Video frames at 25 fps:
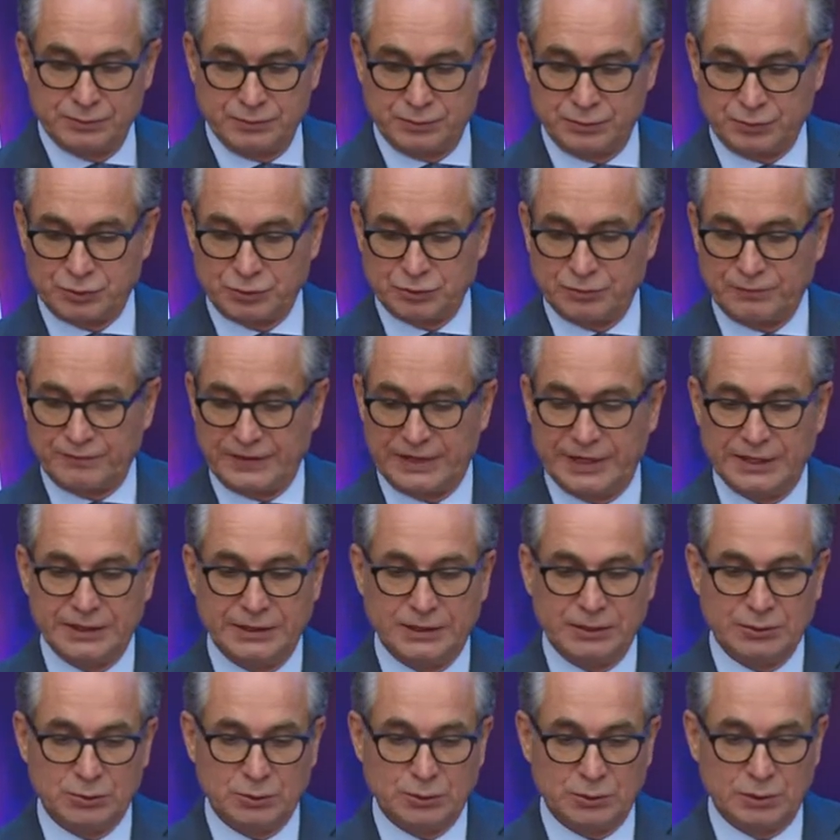provide
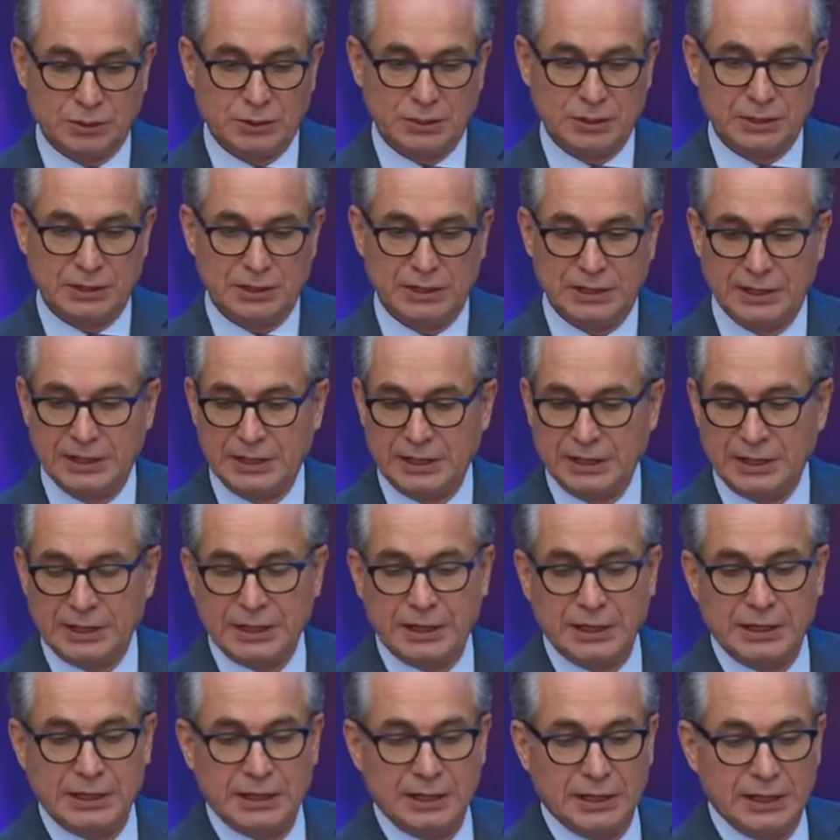you
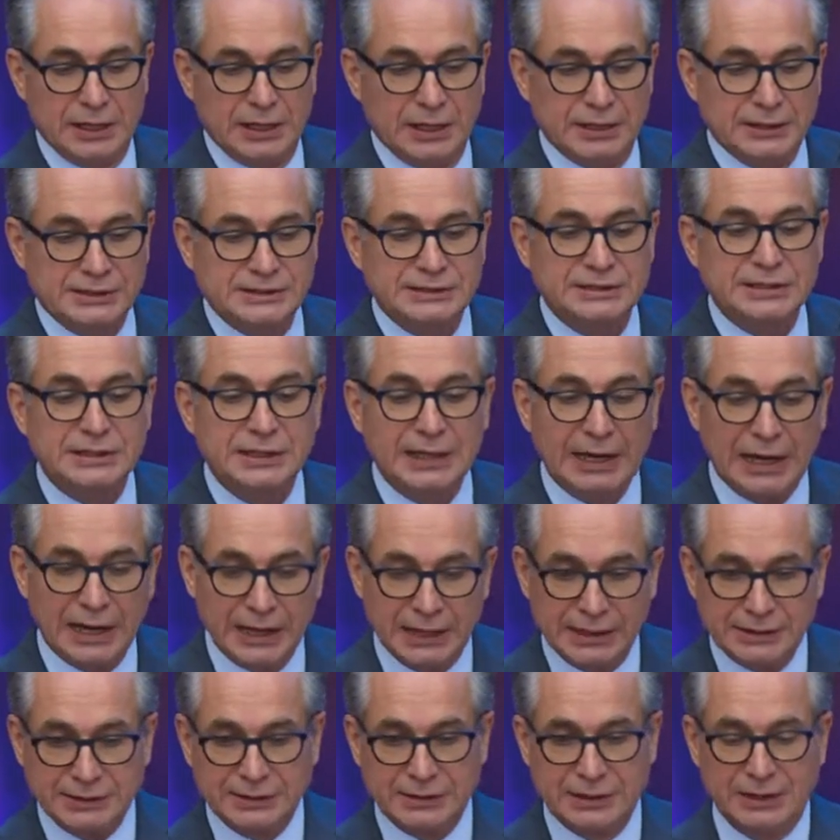a
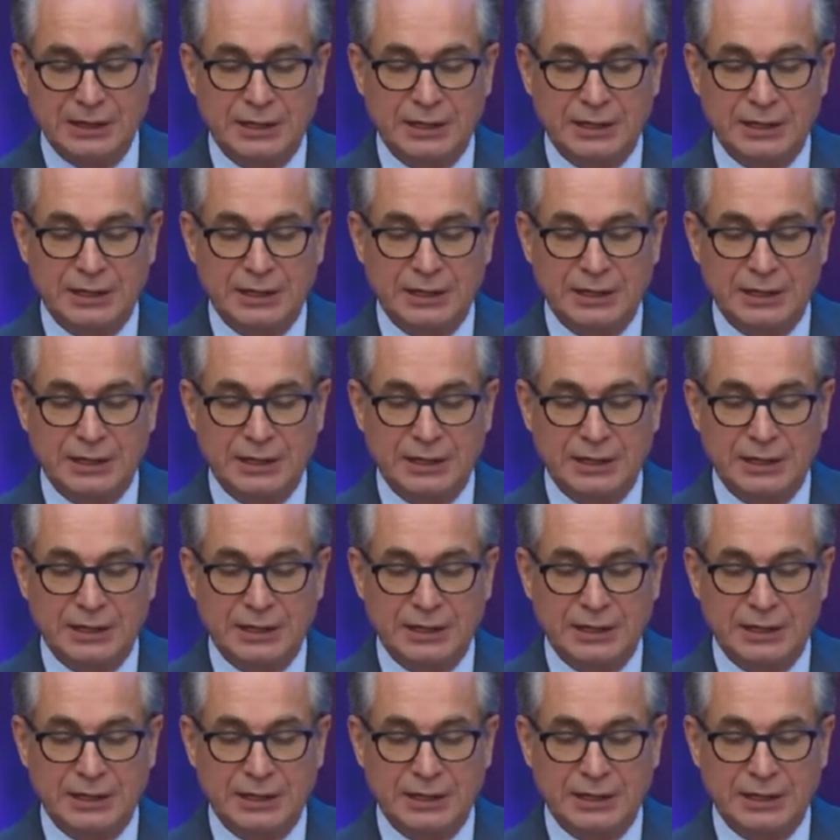slide